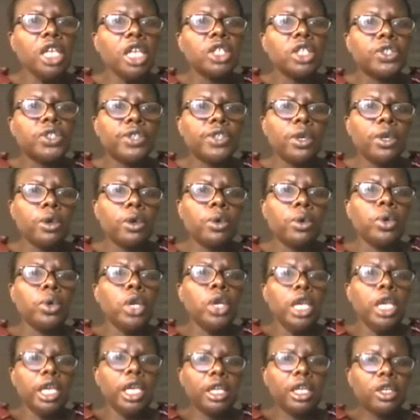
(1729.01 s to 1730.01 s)
So
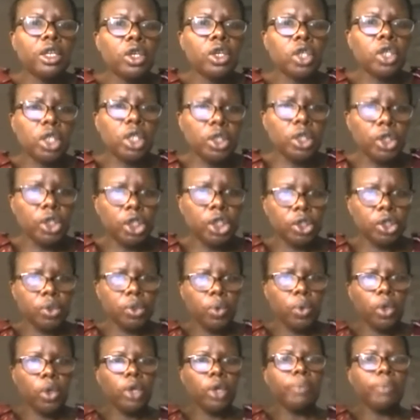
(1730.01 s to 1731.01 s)
in conclusion,
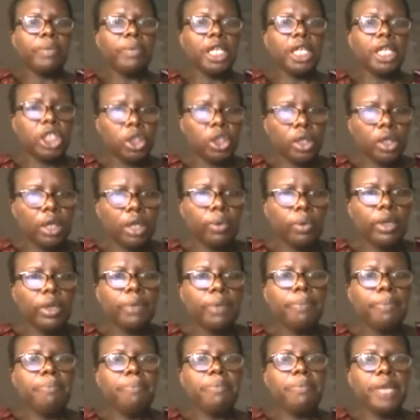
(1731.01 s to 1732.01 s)
we want to make sure that
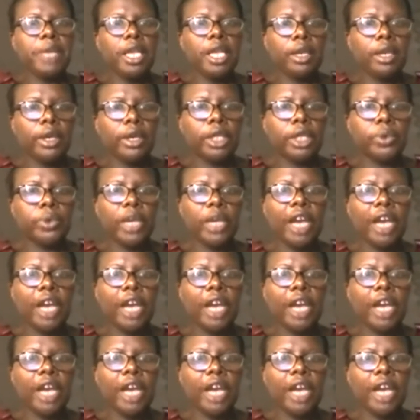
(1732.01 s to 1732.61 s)
we